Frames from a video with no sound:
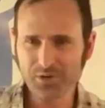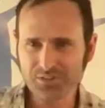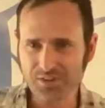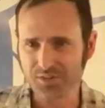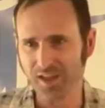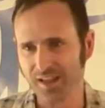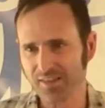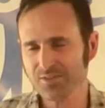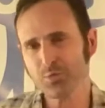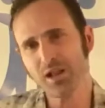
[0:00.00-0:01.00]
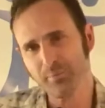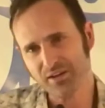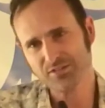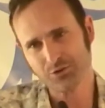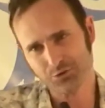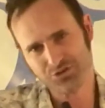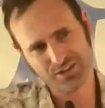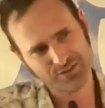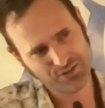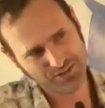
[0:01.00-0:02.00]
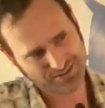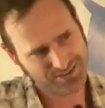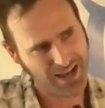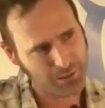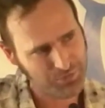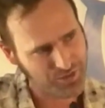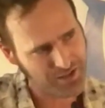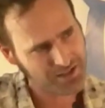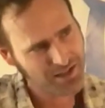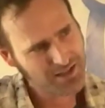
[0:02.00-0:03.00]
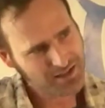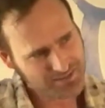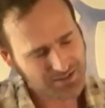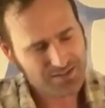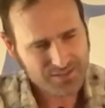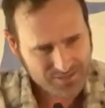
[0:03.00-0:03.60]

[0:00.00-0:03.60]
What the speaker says: here's the thing. Here's what my solution is to this time thing. Because